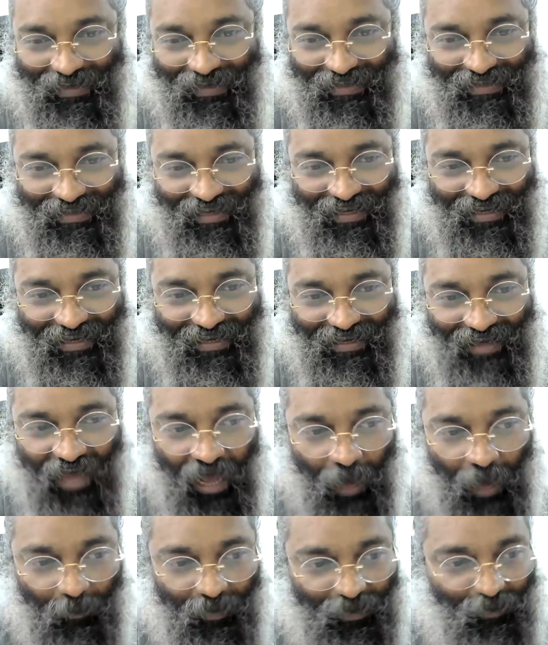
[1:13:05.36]
He's like
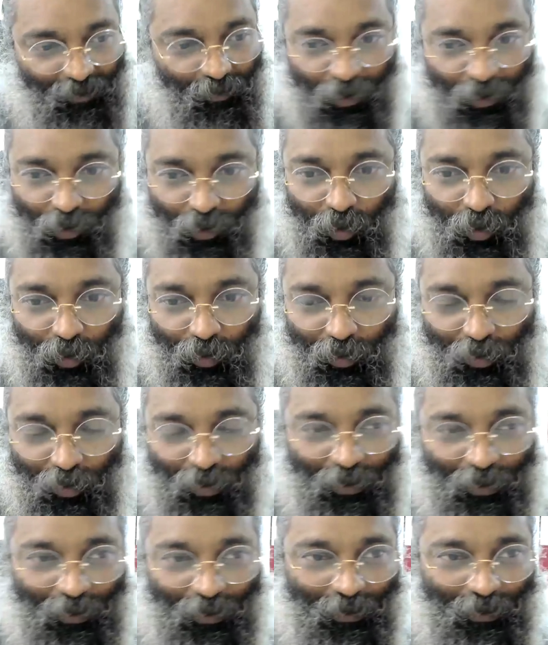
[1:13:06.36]
Abad Bandhu,
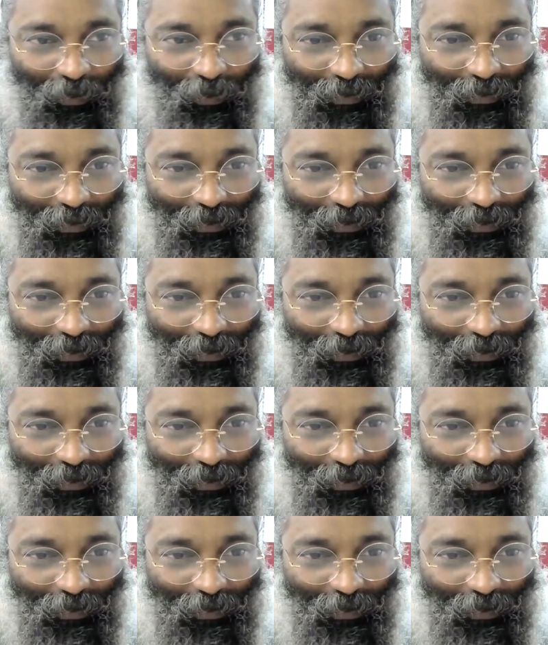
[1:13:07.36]
you know.